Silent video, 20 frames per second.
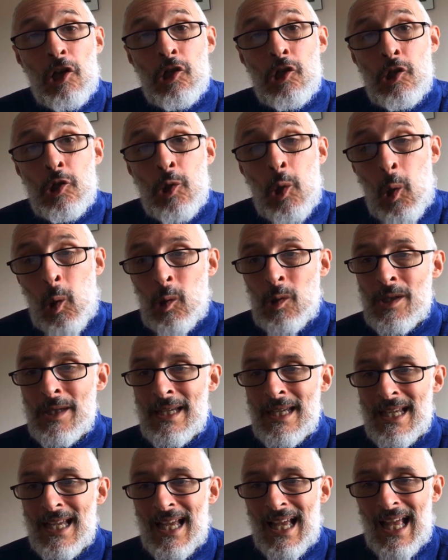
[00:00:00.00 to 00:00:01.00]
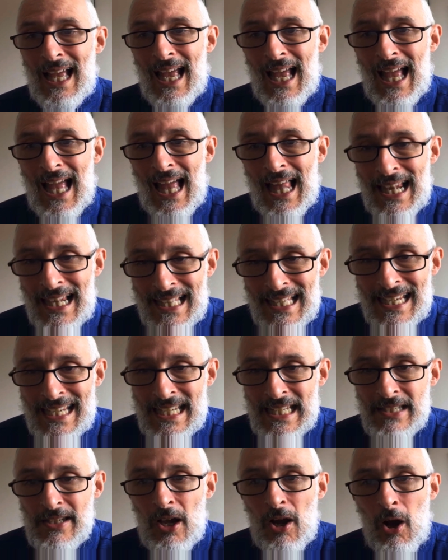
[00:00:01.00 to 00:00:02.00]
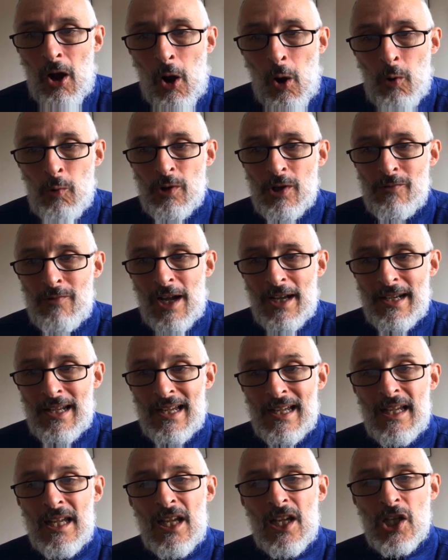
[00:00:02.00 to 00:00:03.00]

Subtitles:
non-elite older runner,